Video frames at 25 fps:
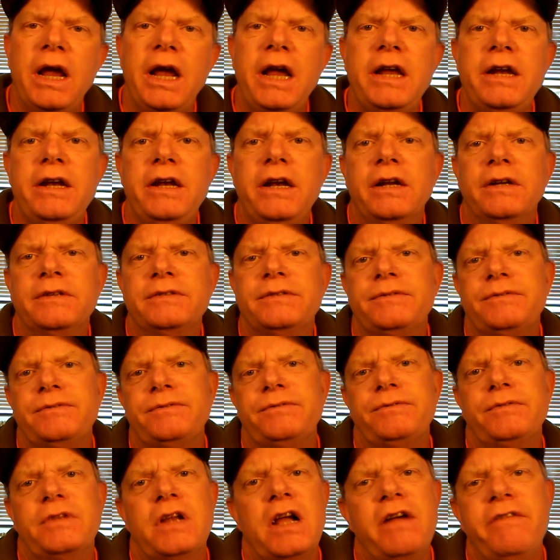And
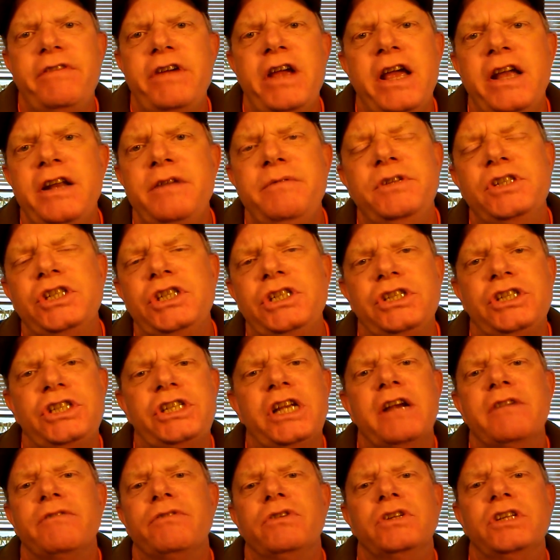I've had
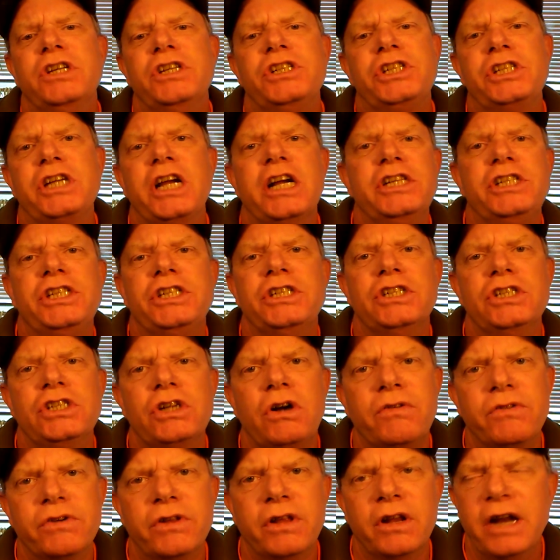several
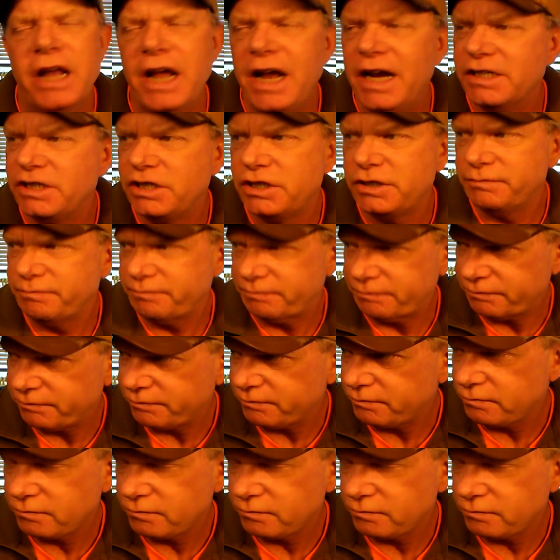discussions over the last